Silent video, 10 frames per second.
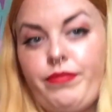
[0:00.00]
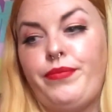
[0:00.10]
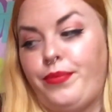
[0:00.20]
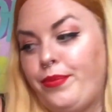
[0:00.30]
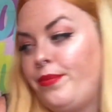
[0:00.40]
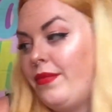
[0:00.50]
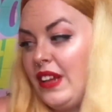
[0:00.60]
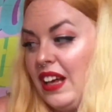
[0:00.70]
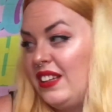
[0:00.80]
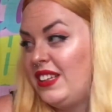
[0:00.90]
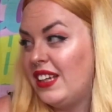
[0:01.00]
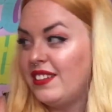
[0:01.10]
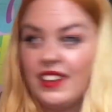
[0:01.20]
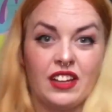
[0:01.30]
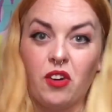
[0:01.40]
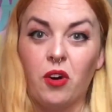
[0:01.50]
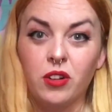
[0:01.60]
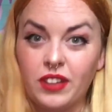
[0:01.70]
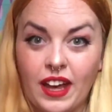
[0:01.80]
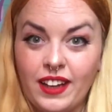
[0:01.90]
I guess like all
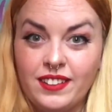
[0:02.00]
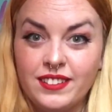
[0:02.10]
day.